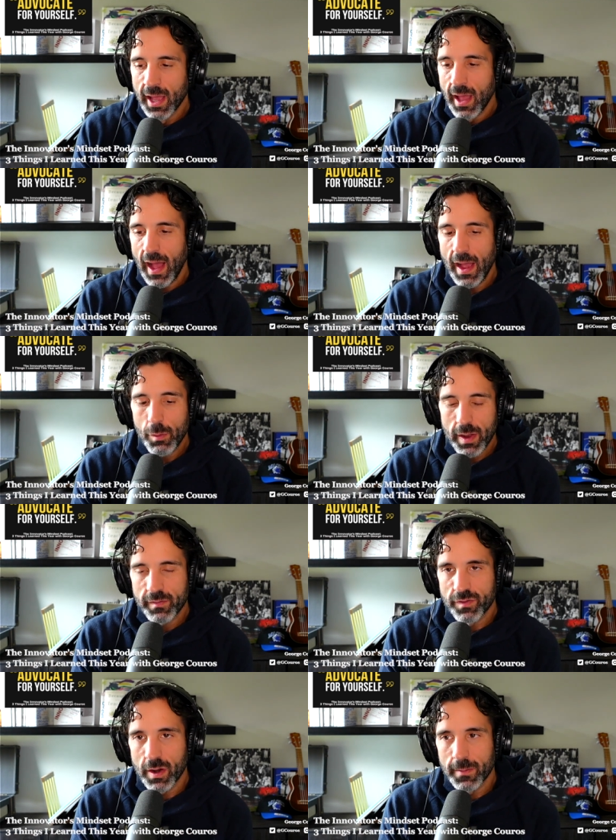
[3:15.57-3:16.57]
I went
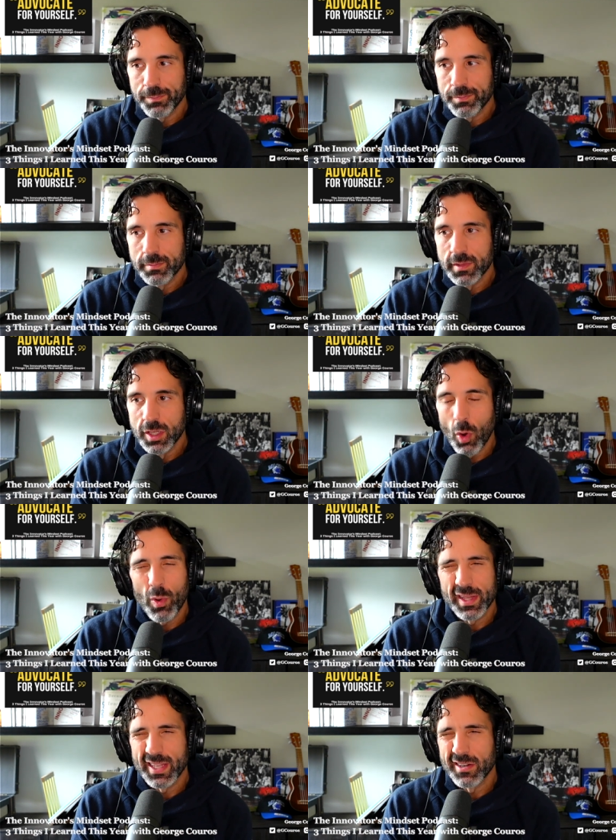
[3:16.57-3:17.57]
from
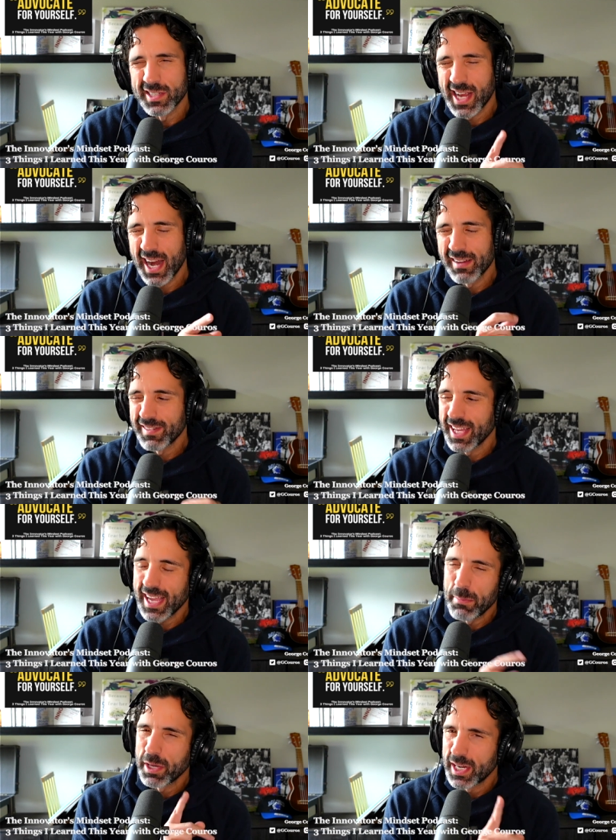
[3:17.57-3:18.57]
going there as kind of like,
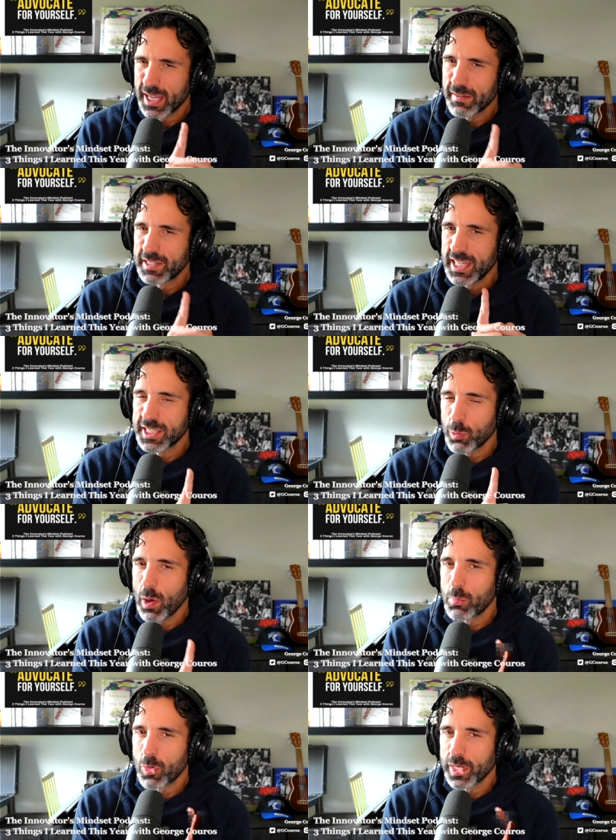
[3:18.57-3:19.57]
I'm going to give teaching one
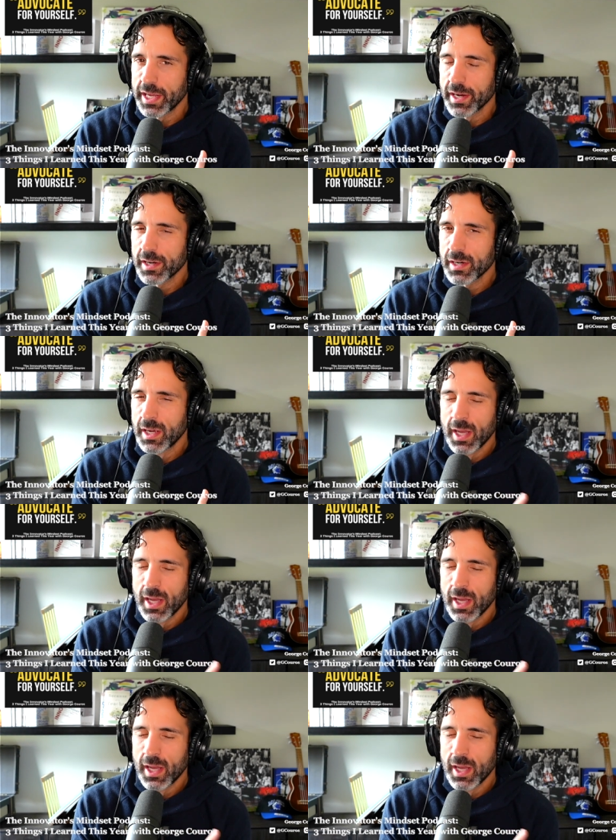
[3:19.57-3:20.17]
more year